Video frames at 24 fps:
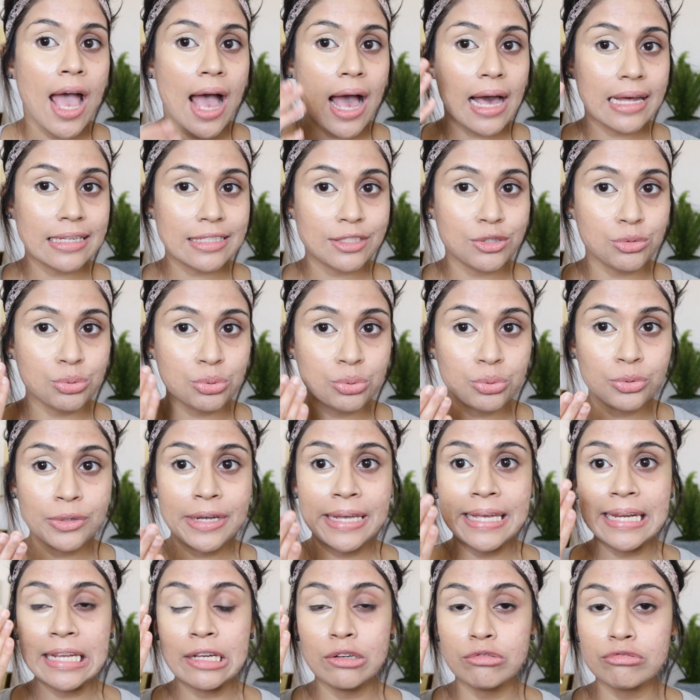has
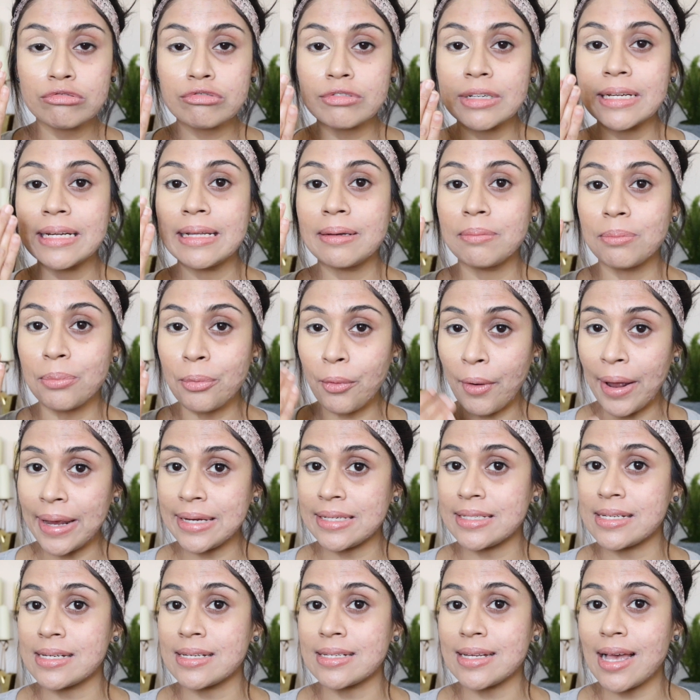really
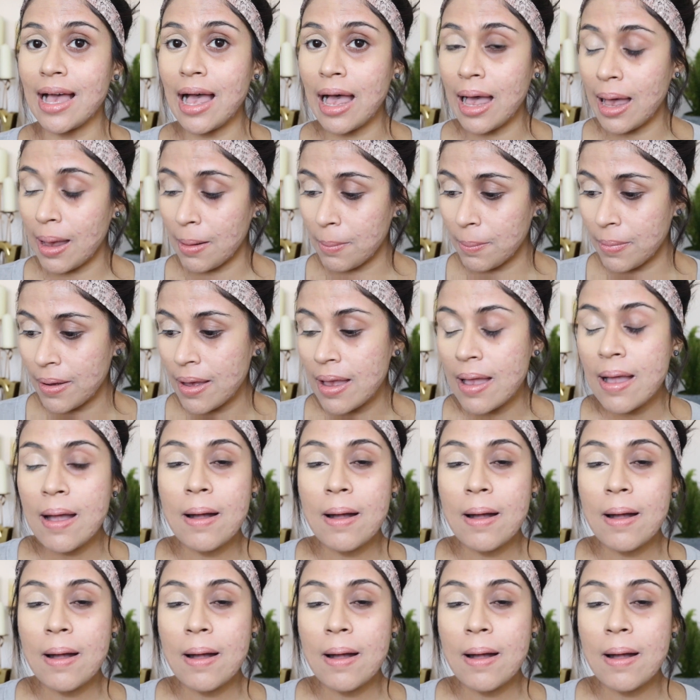brightened up.